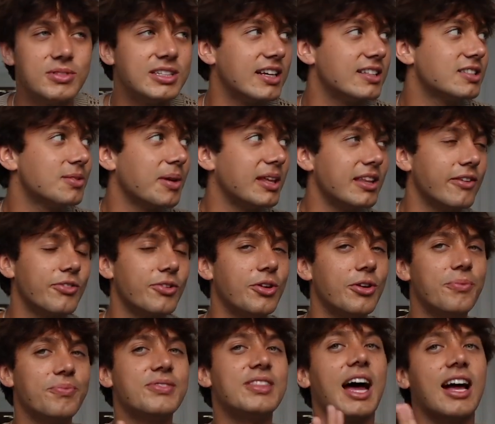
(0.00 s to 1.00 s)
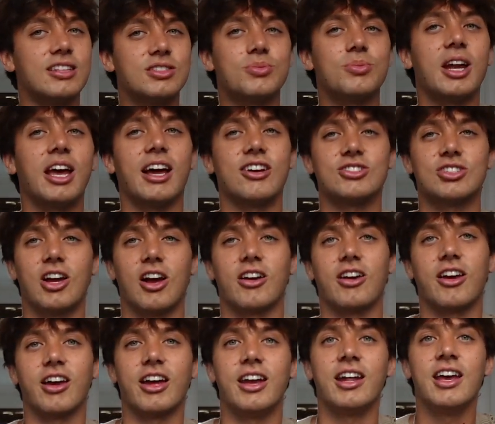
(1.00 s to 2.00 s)
dancing in my living room, that's when I actually got
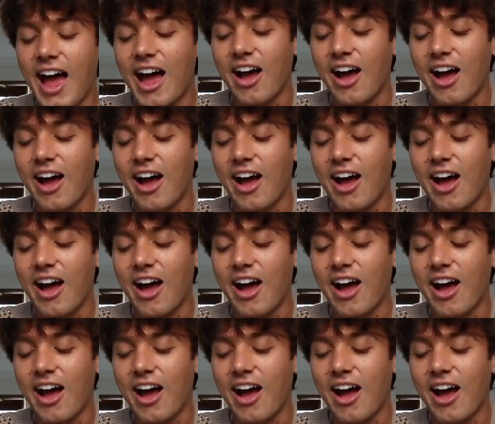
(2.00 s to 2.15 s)
good.